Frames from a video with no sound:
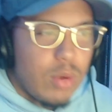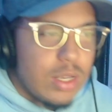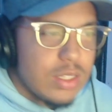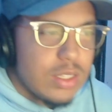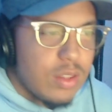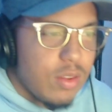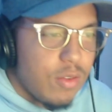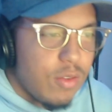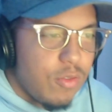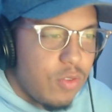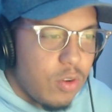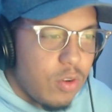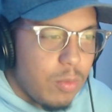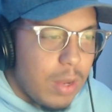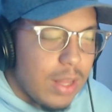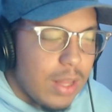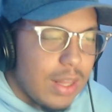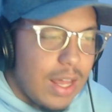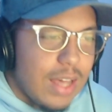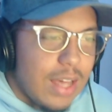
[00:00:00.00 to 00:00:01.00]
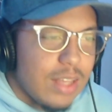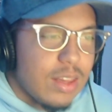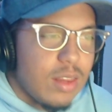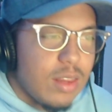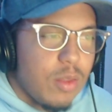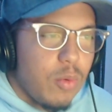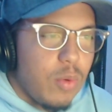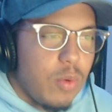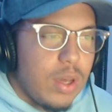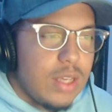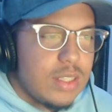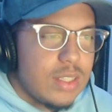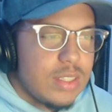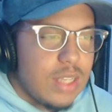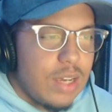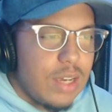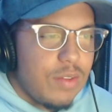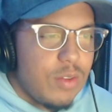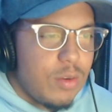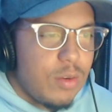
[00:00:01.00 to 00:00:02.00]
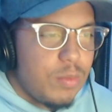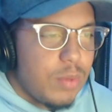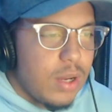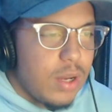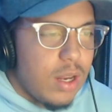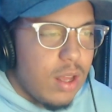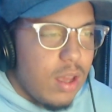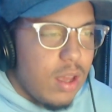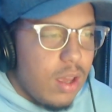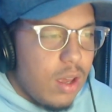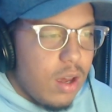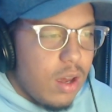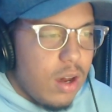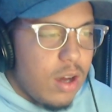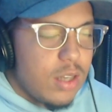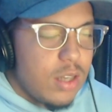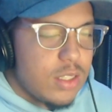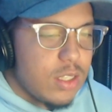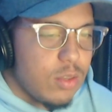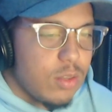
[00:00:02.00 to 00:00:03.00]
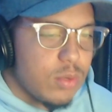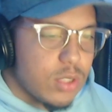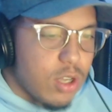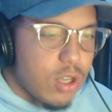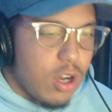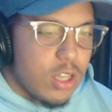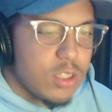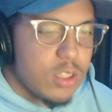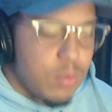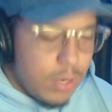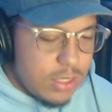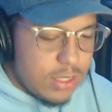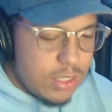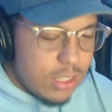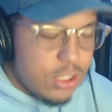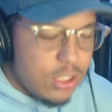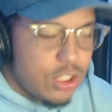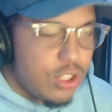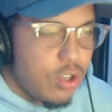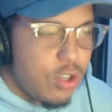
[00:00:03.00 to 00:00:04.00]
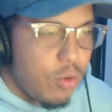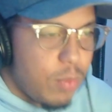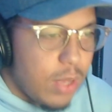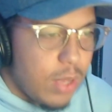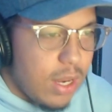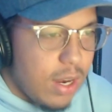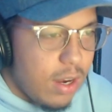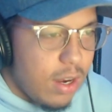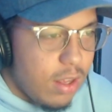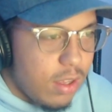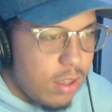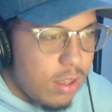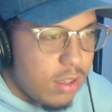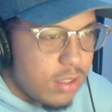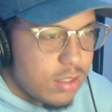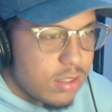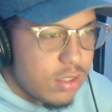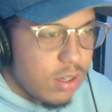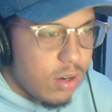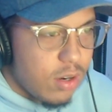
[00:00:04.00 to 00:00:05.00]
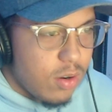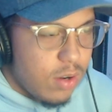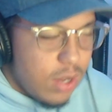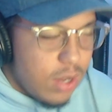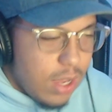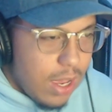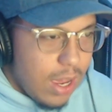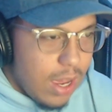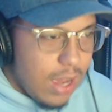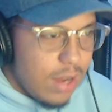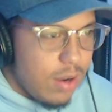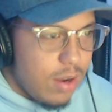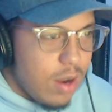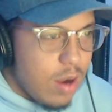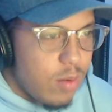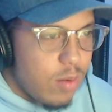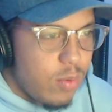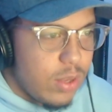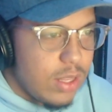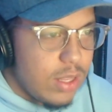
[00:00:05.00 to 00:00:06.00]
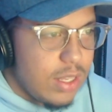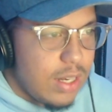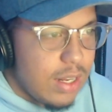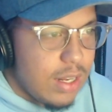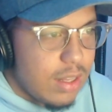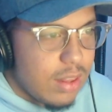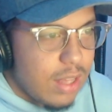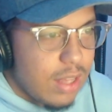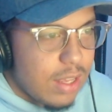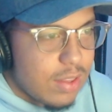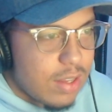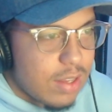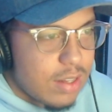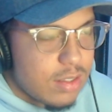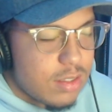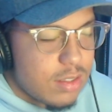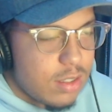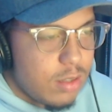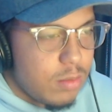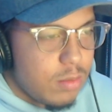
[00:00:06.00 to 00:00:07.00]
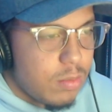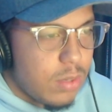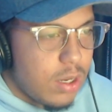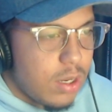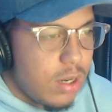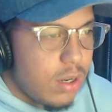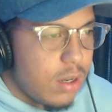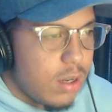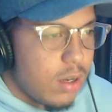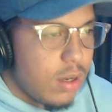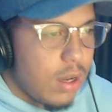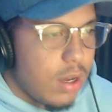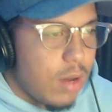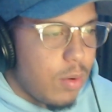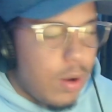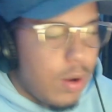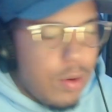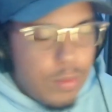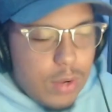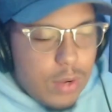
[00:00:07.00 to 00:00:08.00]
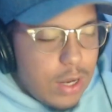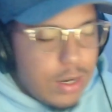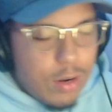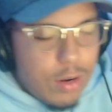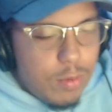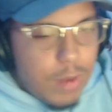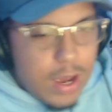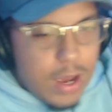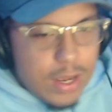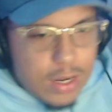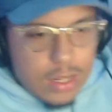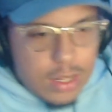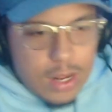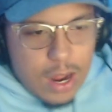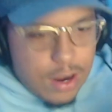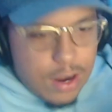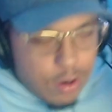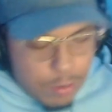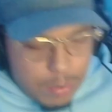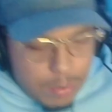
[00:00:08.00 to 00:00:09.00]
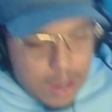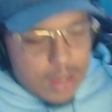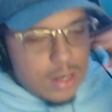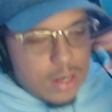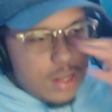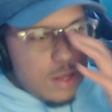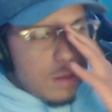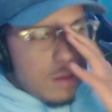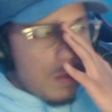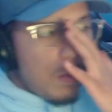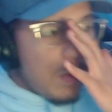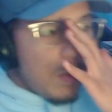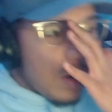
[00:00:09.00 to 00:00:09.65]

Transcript: of the film. I liked the way he saved her, but honestly, it was caused by such stupidity. So I really didn't like that scene, but I don't mind it. I don't mind it. But